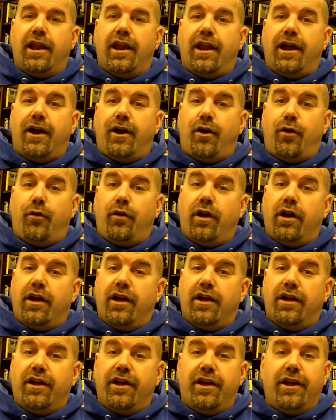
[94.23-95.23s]
Now,
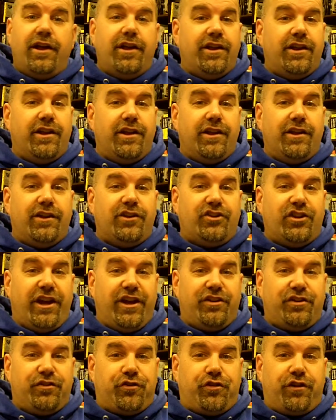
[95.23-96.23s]

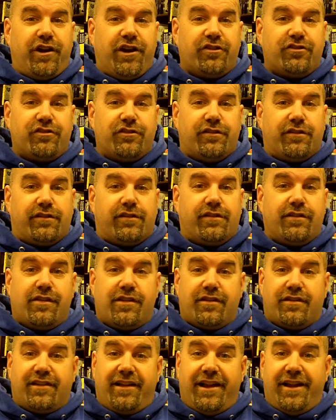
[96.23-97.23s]
change of directions.
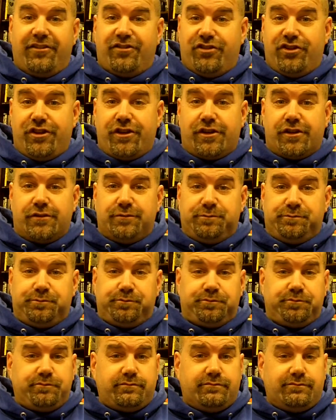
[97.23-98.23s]
This last year,
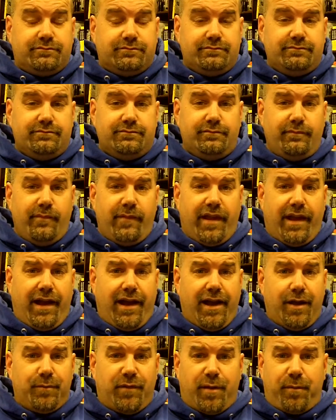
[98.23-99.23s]

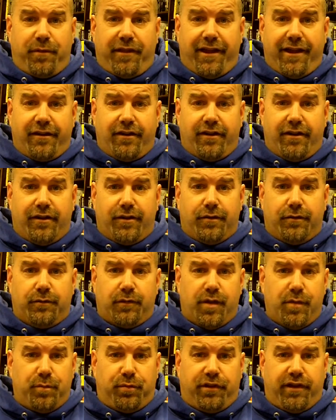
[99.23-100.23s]
I had my plan all in,
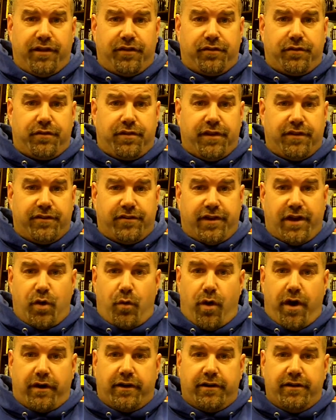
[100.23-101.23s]
in place for things that I
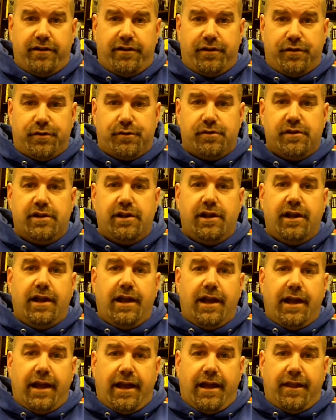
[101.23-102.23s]
wanted to do,
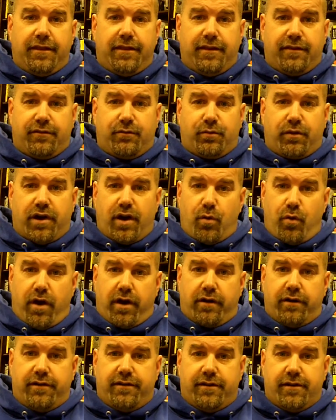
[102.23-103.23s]
and things where I
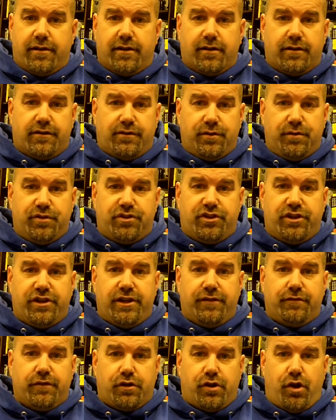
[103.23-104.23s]
wanted to, to
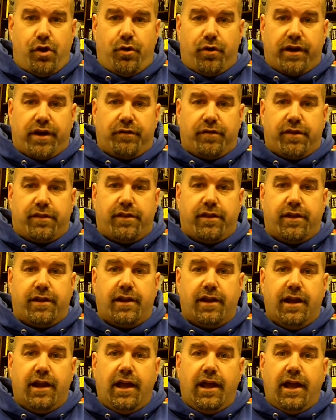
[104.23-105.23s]
achieve and go and
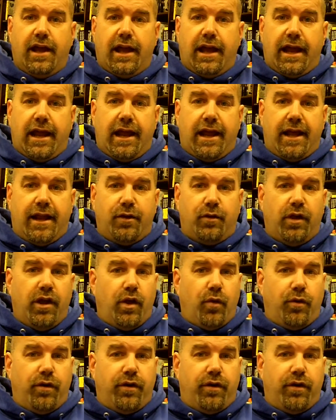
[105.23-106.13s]
everything. And